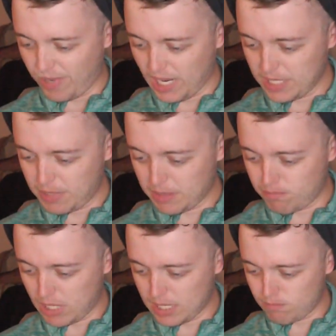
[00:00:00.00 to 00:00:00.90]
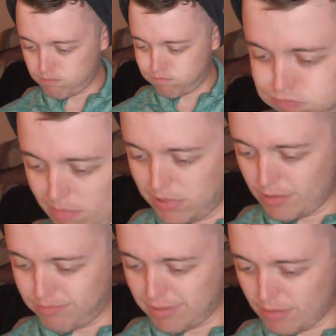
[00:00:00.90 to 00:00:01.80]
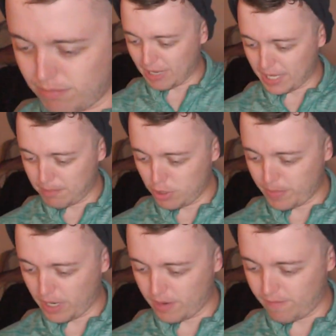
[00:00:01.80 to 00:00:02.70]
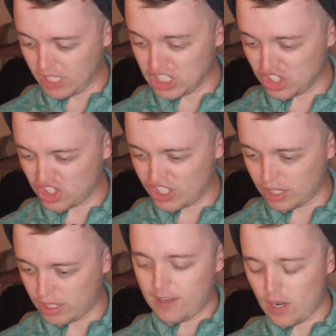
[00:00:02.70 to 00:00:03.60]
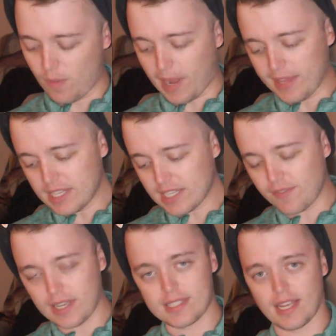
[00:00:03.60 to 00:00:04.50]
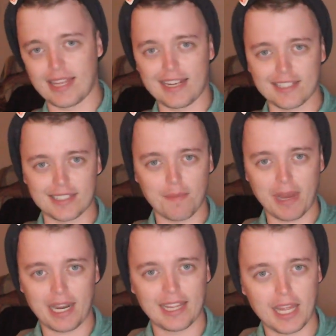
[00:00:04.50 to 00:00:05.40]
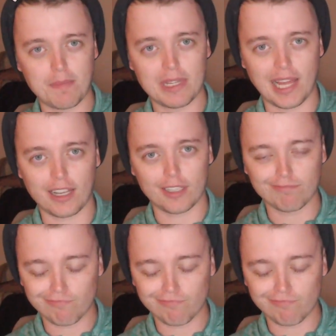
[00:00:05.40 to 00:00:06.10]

Betty's Big Bunny by the blueberry buzzed. You know, I think if I sent that to somebody, they'd be like,